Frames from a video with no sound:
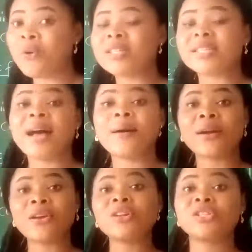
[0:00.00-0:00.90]
What are
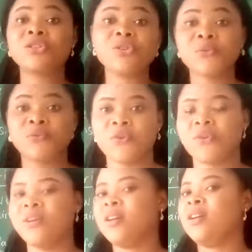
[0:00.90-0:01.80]
clothes used for?
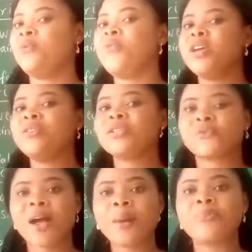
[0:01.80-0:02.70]
We use
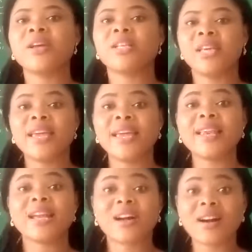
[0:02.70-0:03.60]
fabrics
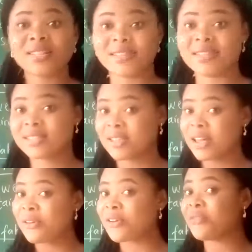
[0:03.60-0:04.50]
in curtains.
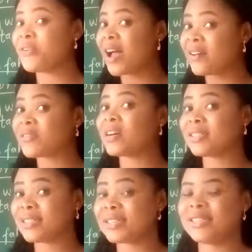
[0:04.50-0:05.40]
A lot of you have
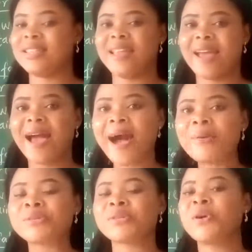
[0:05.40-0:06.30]
curtains in the
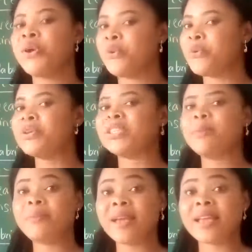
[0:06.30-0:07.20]
house. We use them
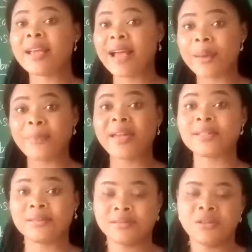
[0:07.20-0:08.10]
in making
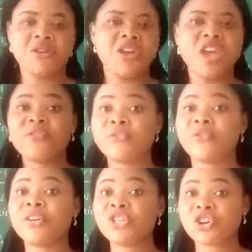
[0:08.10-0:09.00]
carpets, even
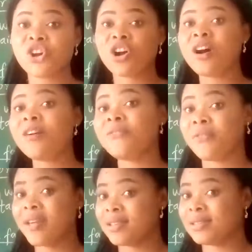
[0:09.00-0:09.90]
furniture
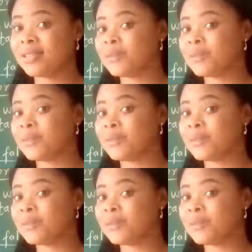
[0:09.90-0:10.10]
coverings.